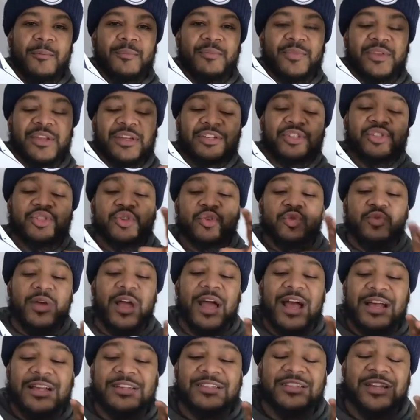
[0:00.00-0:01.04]
this shoe
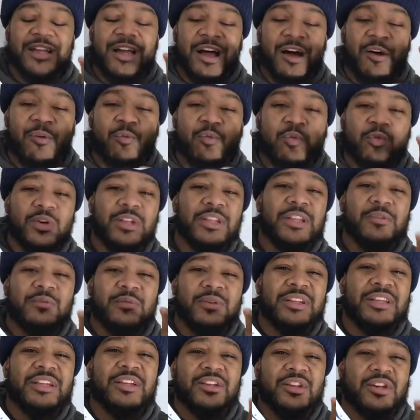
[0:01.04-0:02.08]
has a
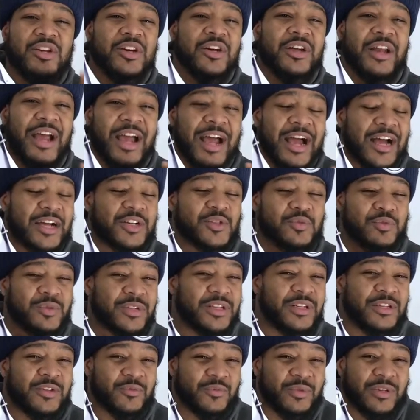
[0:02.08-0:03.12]
really good,
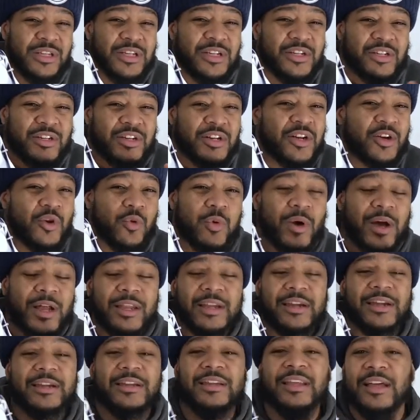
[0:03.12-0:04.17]
actually really good
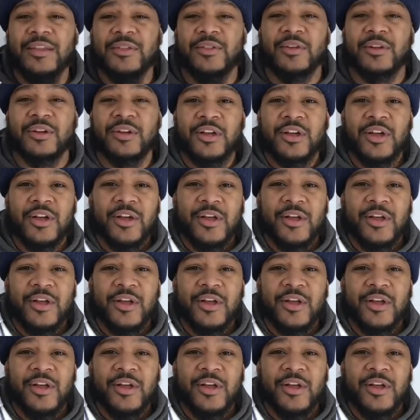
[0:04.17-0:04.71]
quality leather.